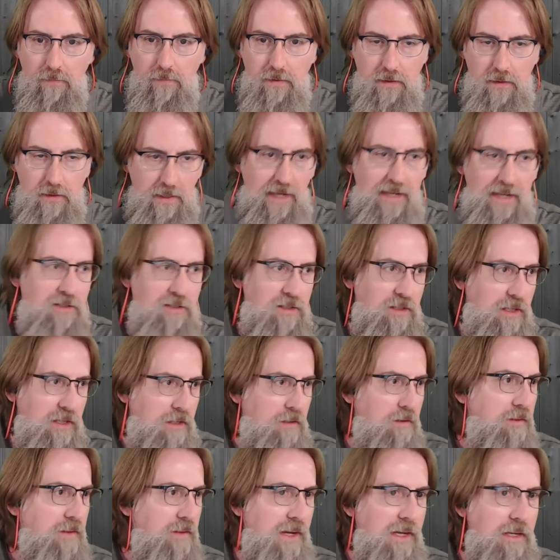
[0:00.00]
Excellent,
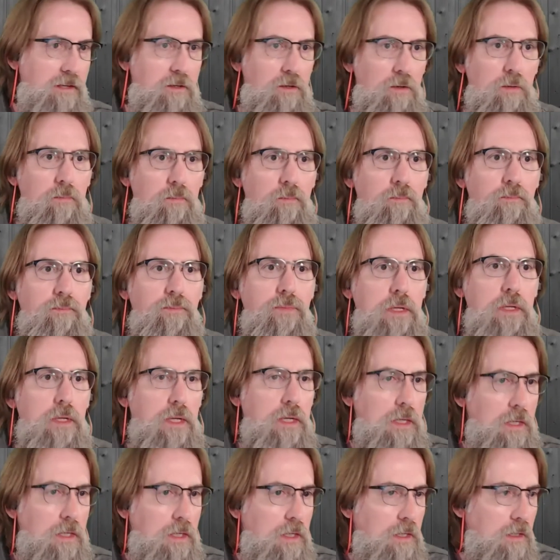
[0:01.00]
thank you.
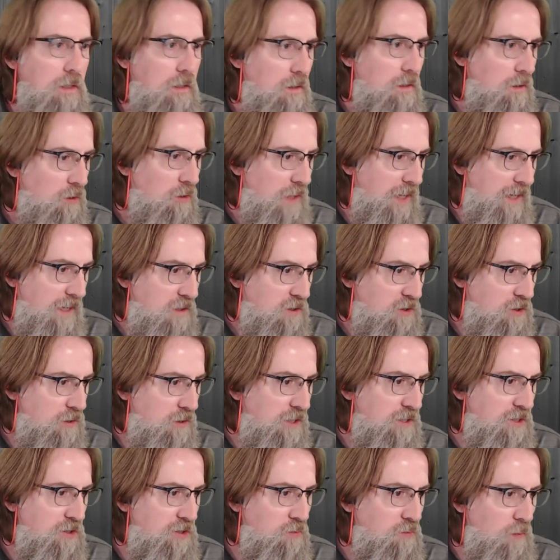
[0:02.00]
Okay, so
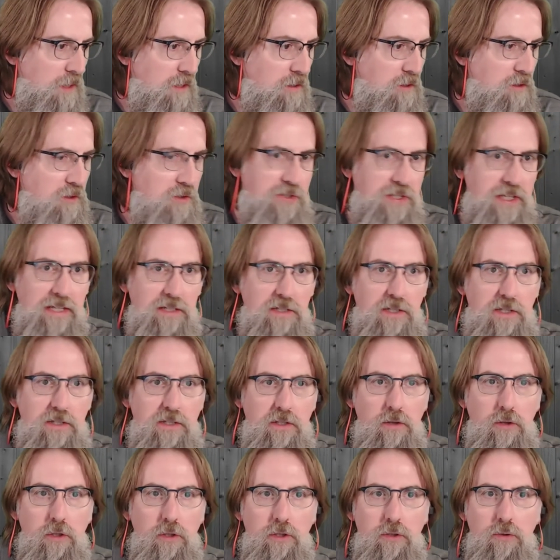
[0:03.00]
this is one of those things that's a
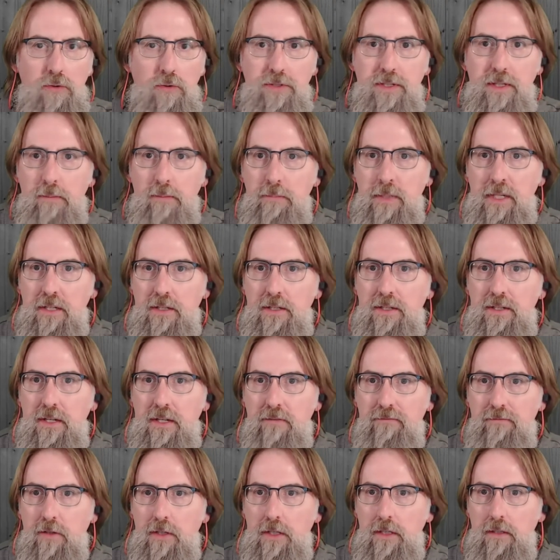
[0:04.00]
little bit
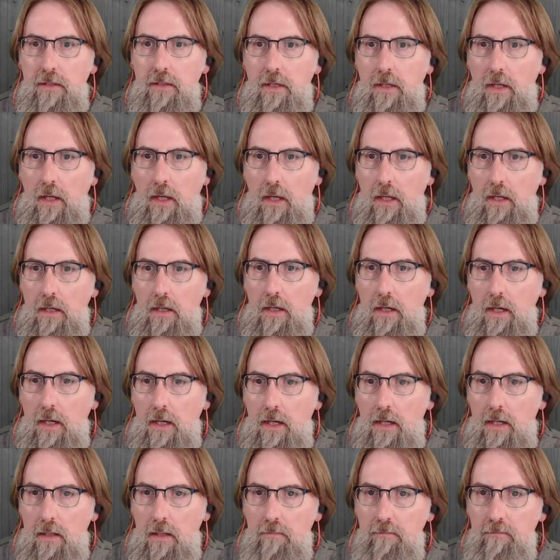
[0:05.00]
different.
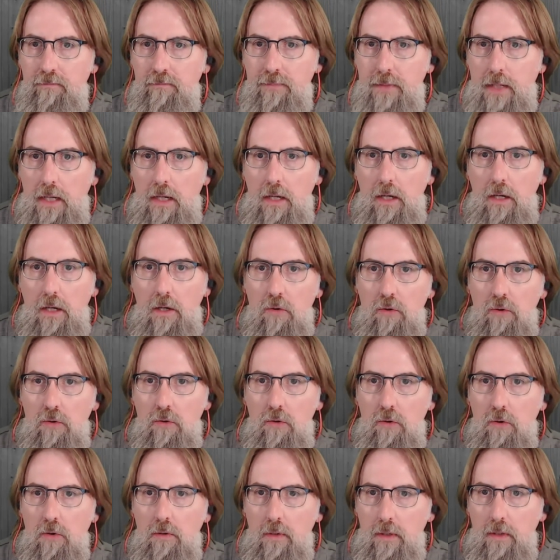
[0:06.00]

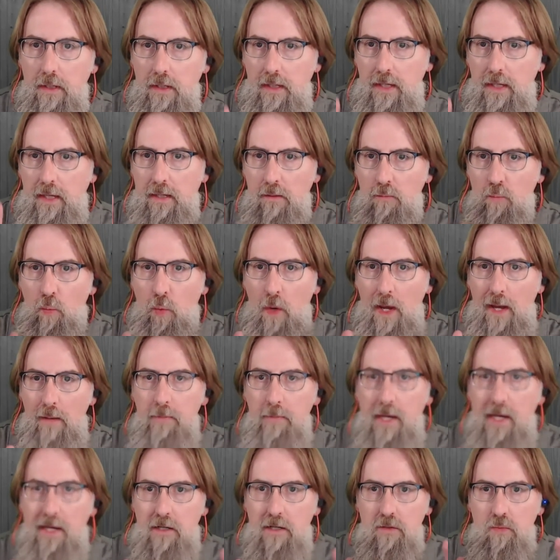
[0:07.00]
In
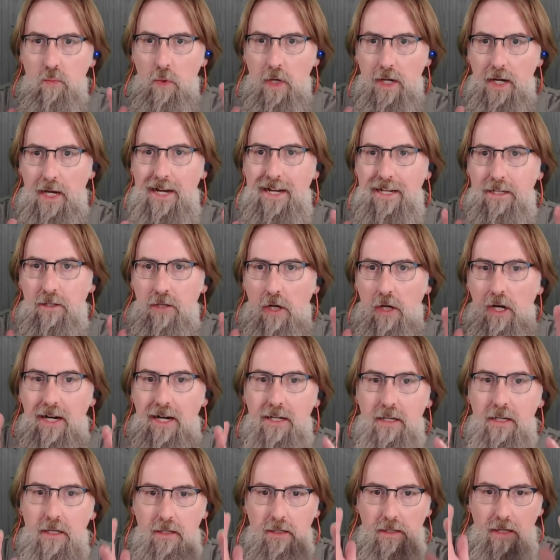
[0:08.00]
Webex, when I
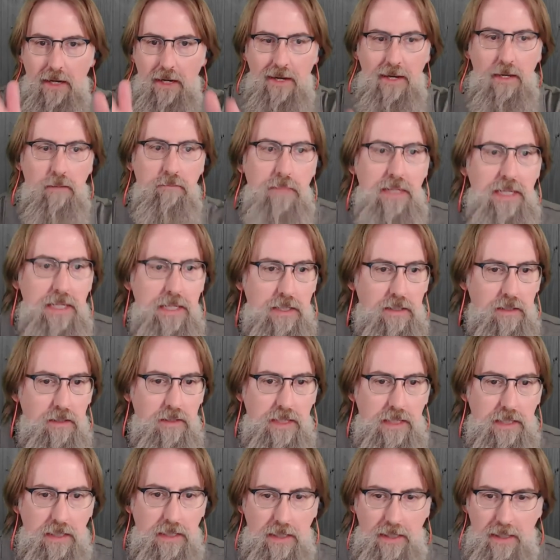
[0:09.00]
talk, I
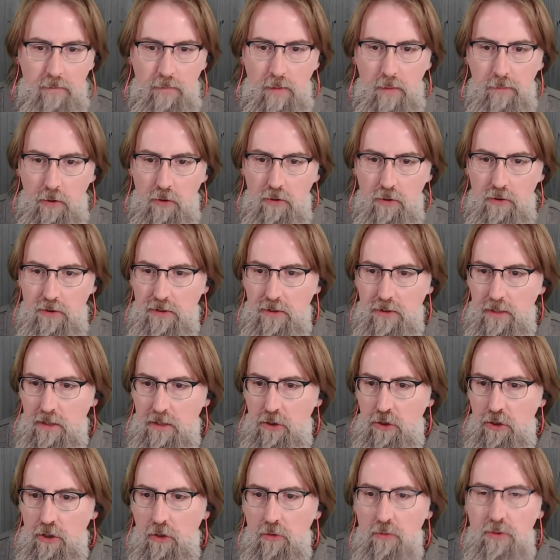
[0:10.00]
immediately am the person that
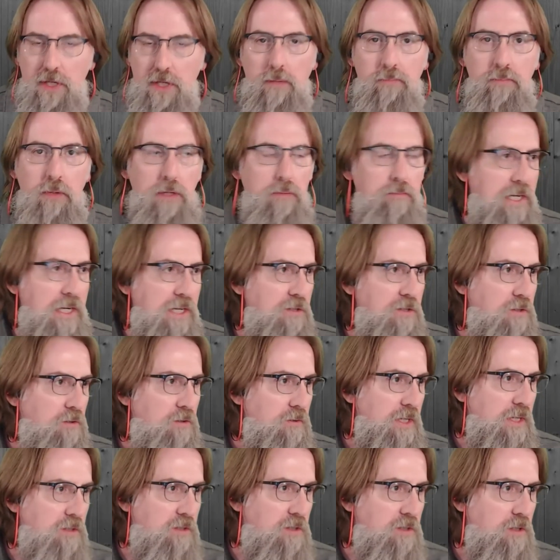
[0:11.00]
shows up on my
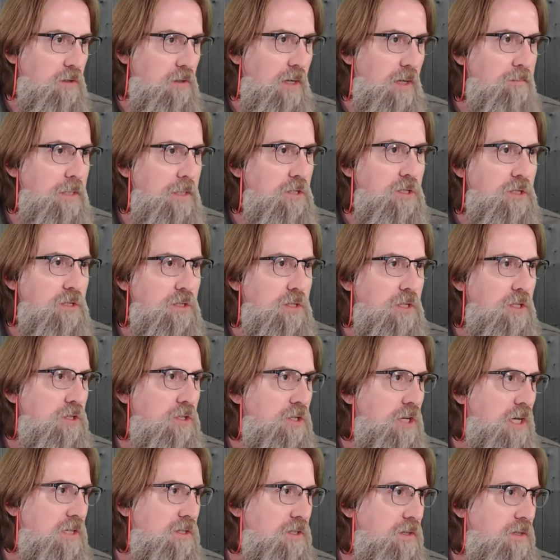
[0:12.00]
screen. So let me just
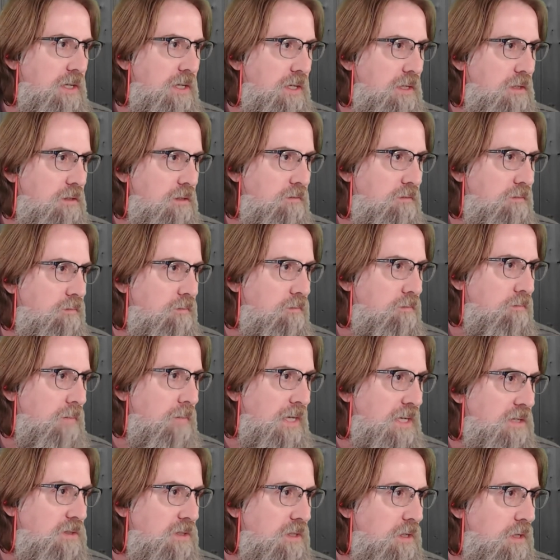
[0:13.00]
adjust things
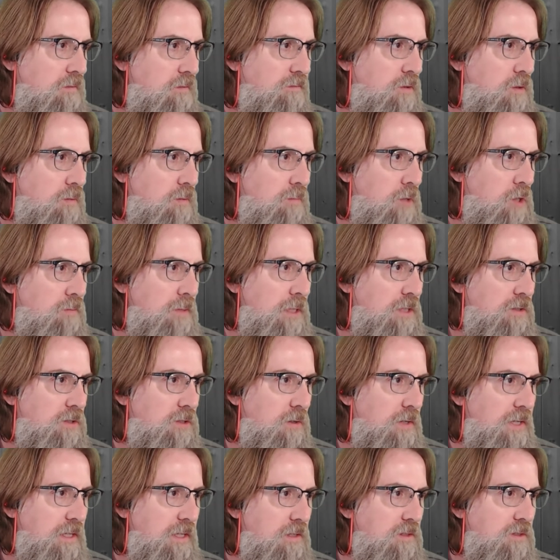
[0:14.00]
myself for a moment so
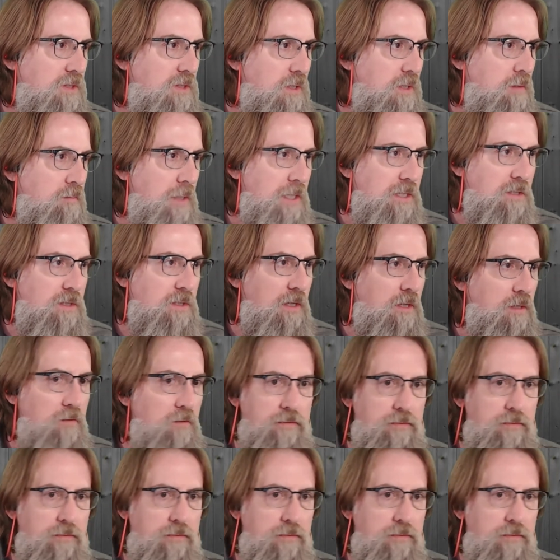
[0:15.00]
I can see myself.